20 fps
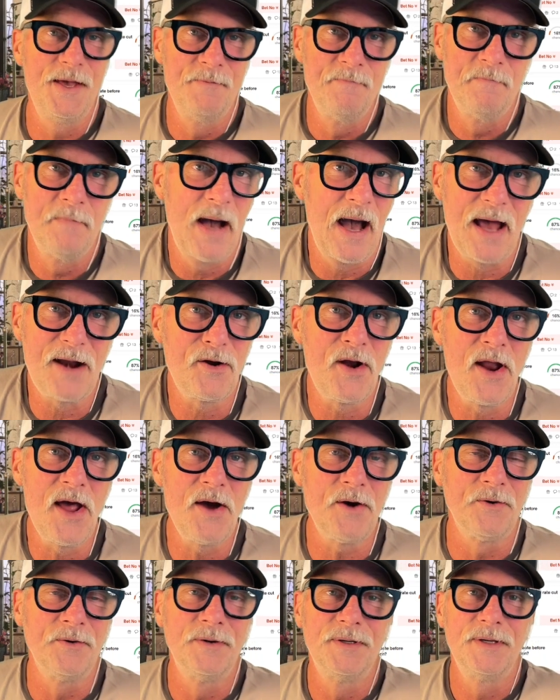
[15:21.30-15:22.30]
I don't
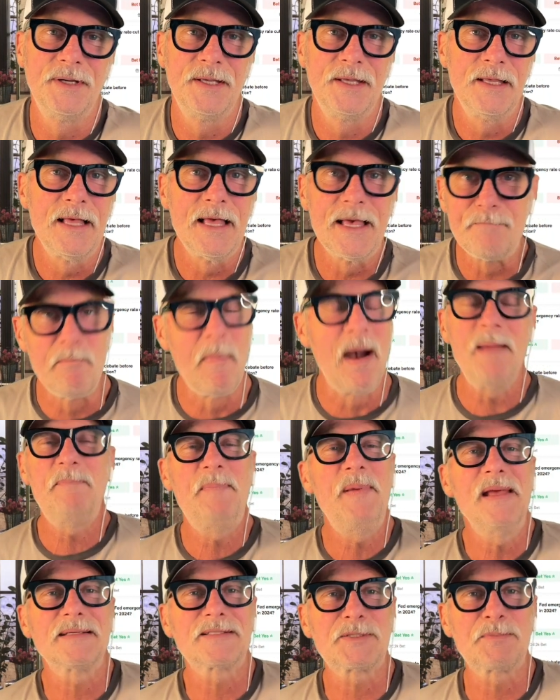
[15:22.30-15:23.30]
know. It might
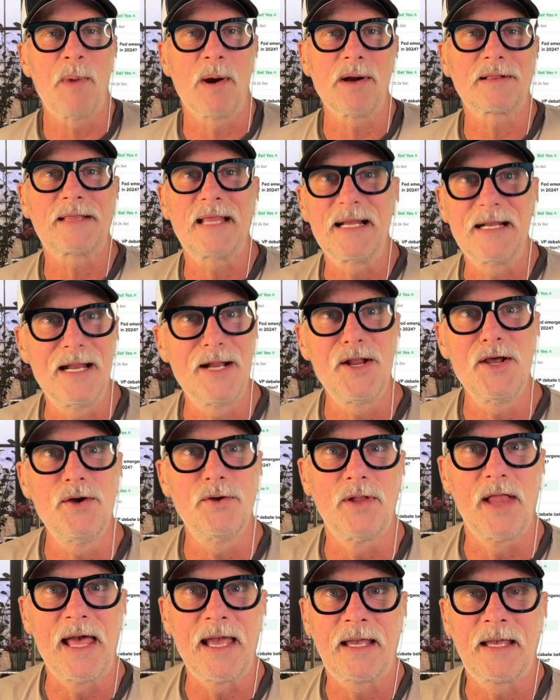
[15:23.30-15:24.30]
be a smart thing to do.
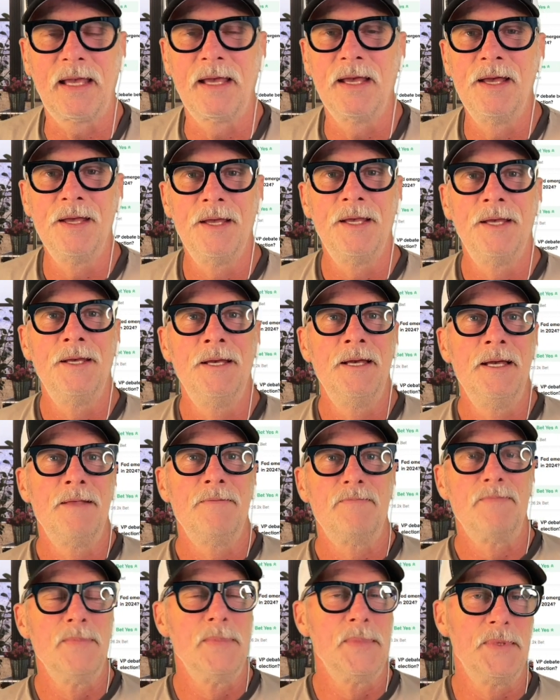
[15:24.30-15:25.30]
Like,
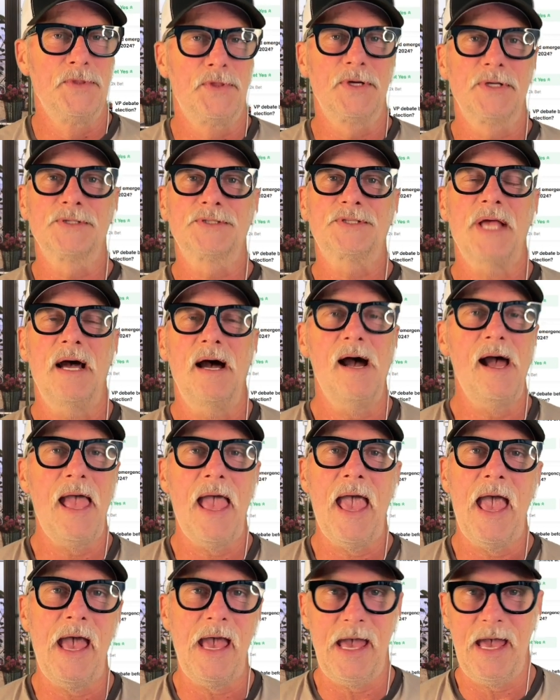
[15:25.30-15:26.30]
there's a
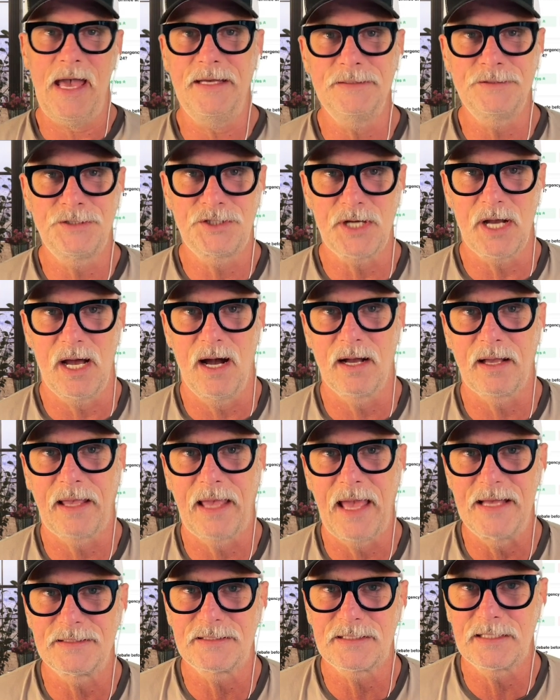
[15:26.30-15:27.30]
hedge
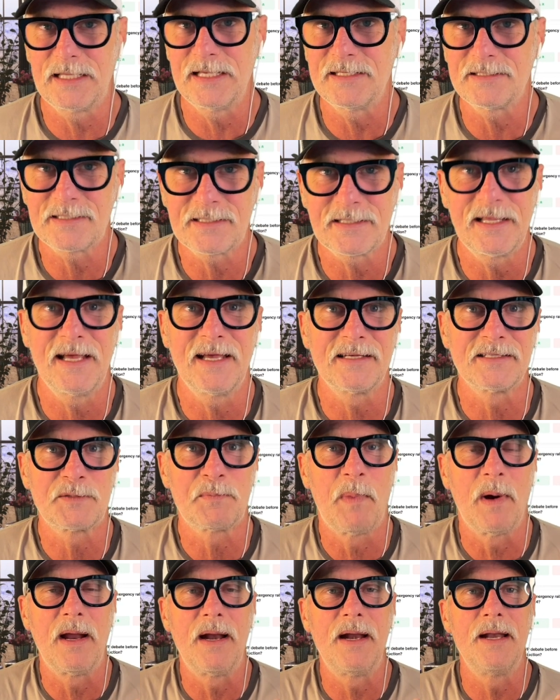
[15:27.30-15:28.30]
against these things,
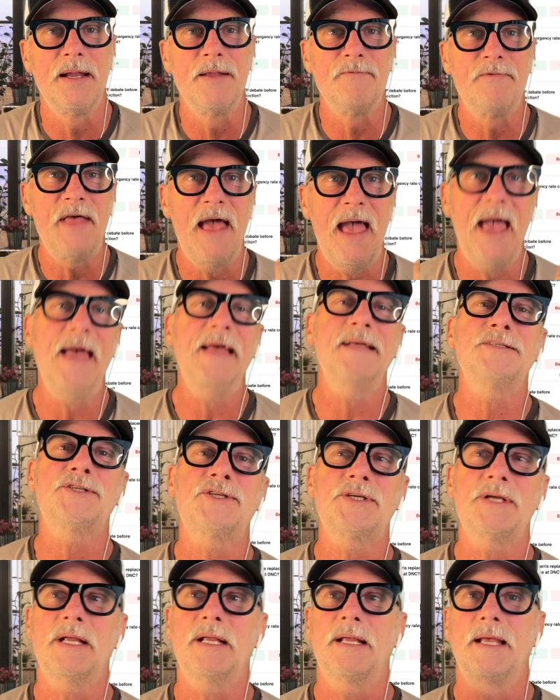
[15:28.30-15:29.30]
but the
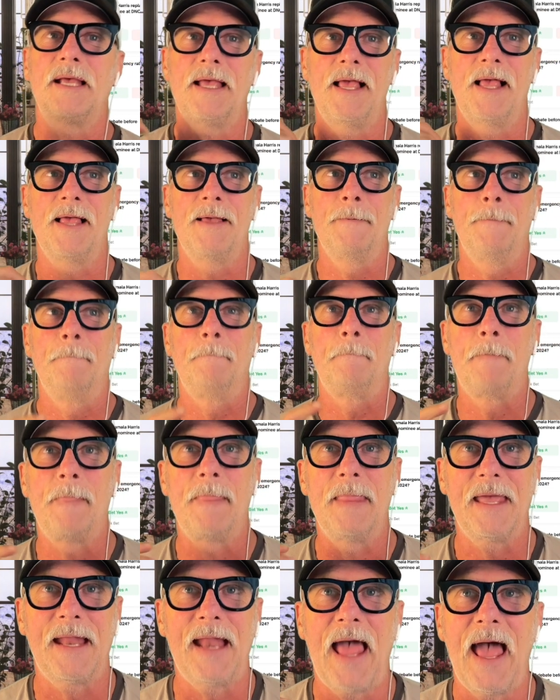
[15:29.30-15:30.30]
hedge,
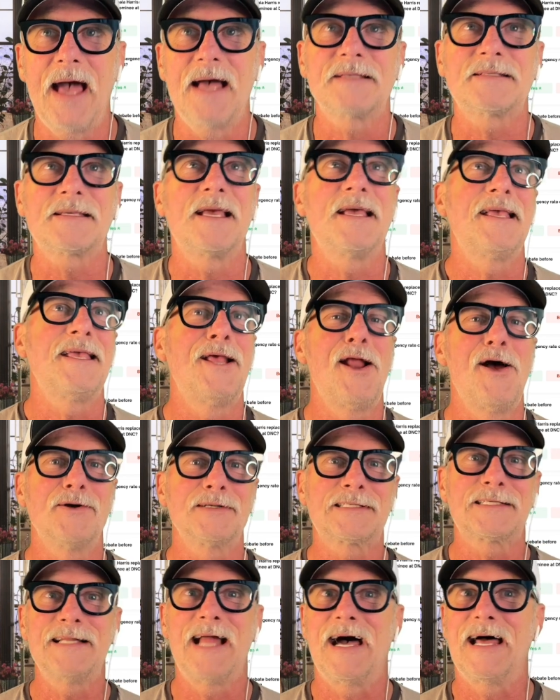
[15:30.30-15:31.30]
it has,
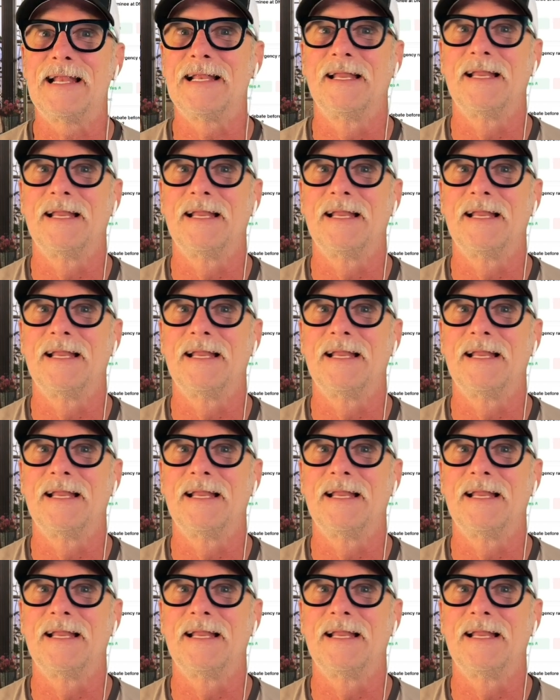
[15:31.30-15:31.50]
it's not